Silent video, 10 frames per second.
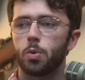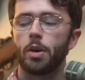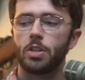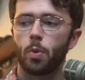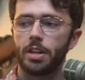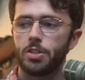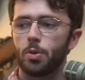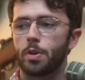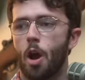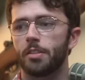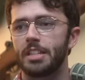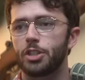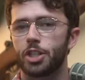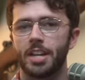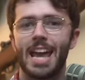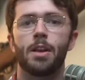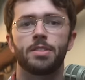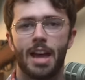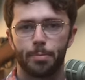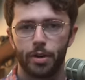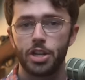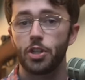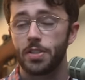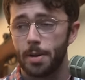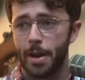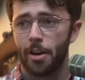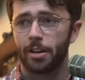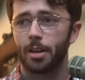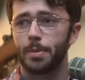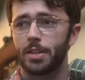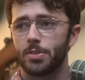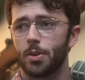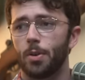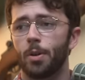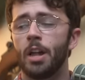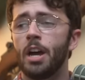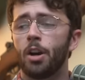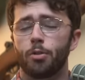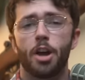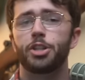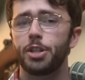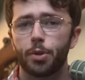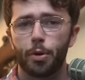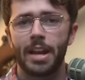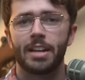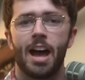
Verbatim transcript: 2022, when RT shut down its operations in America because the whole Russia Ukraine